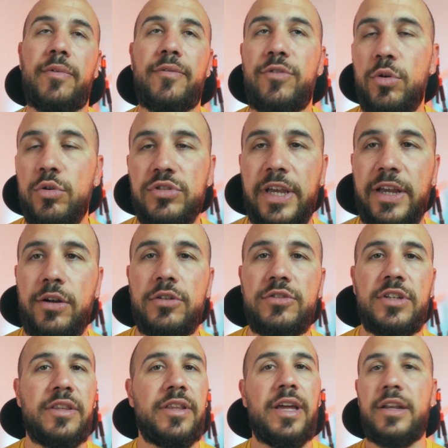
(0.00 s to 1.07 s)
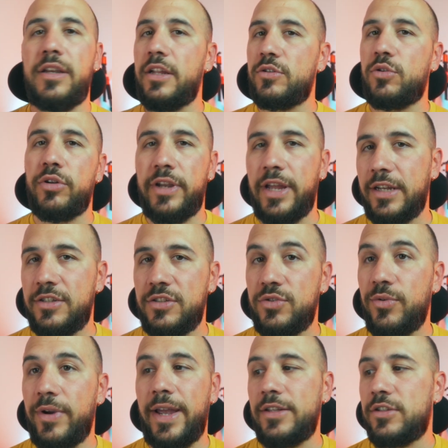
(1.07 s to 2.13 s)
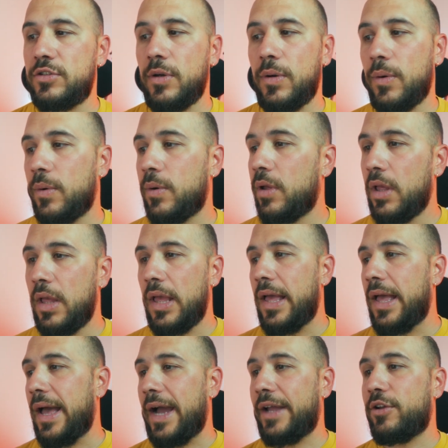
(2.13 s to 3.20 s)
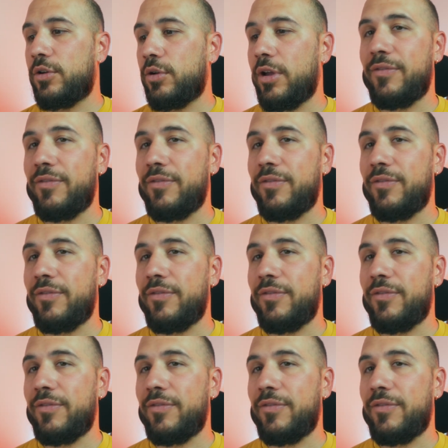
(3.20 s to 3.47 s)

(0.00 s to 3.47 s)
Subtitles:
few seconds, and then it connects straight. So I don't know